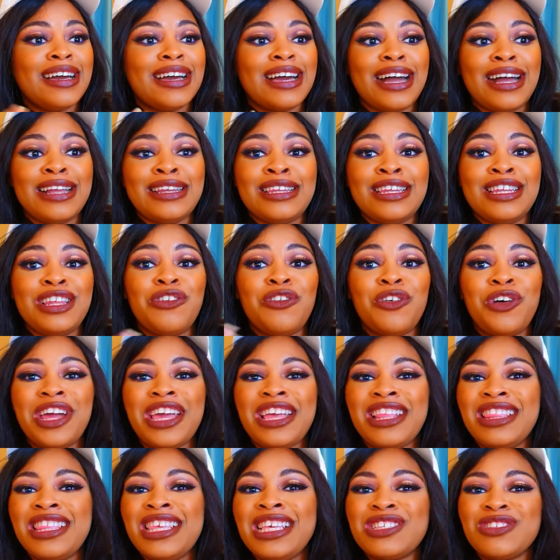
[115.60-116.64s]
and in
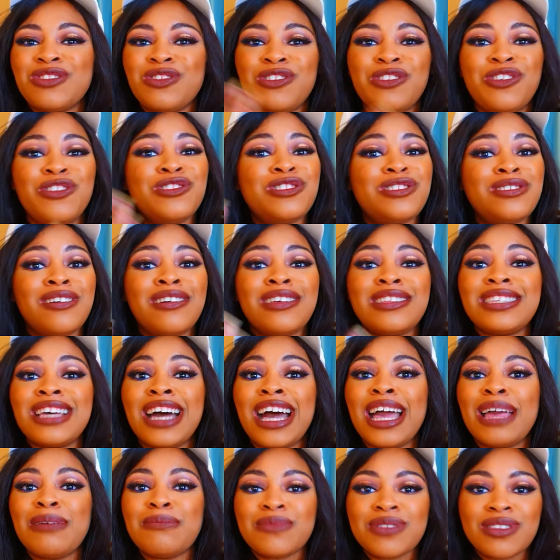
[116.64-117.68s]
in these uncertain
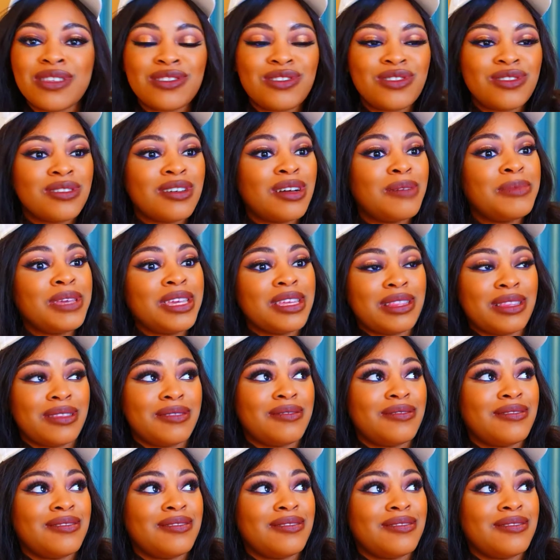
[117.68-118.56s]
times do you know what i mean